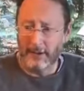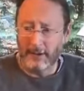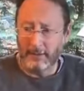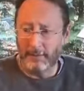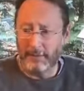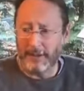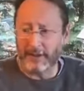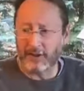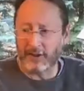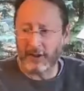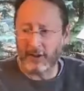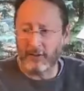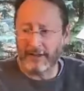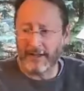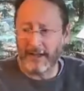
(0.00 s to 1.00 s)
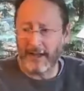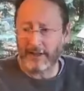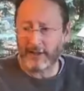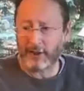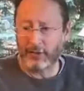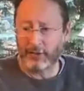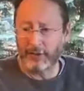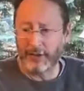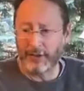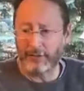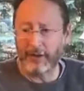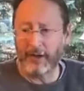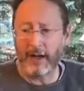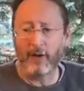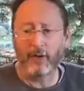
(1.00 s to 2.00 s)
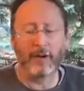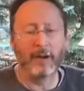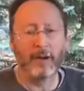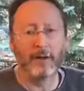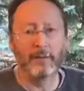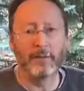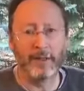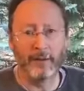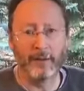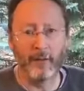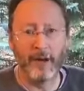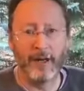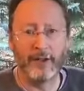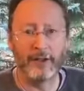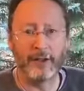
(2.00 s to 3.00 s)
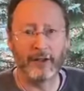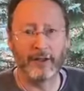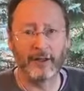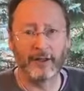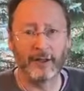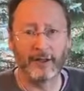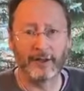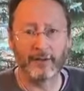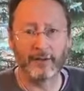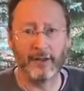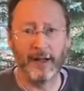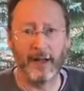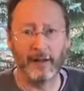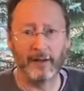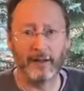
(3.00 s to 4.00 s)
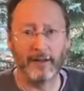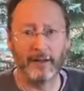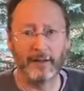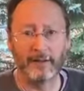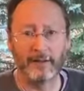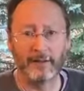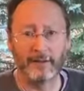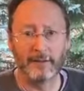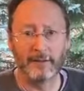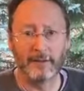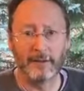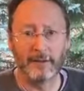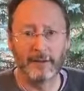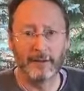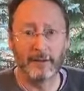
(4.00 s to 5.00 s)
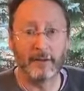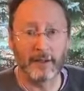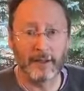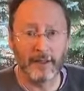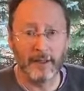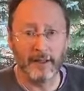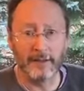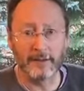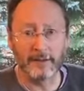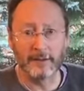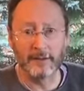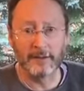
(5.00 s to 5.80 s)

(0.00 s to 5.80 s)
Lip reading: Being so attached to a different outcome and raging against reality. Hurricanes,